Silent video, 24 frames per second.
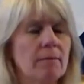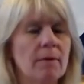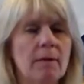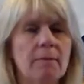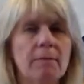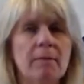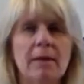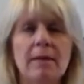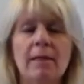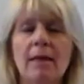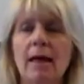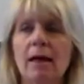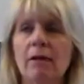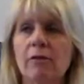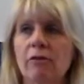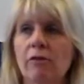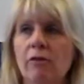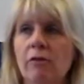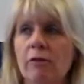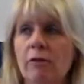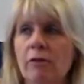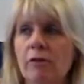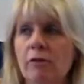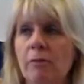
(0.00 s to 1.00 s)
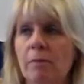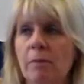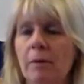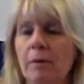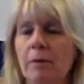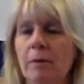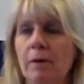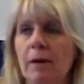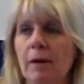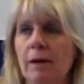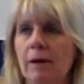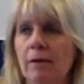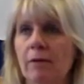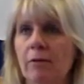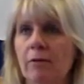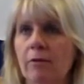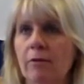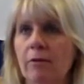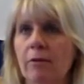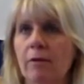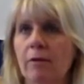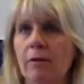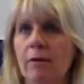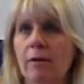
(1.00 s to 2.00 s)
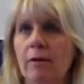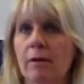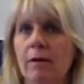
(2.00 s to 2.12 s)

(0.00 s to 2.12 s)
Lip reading: Maybe that's your experience.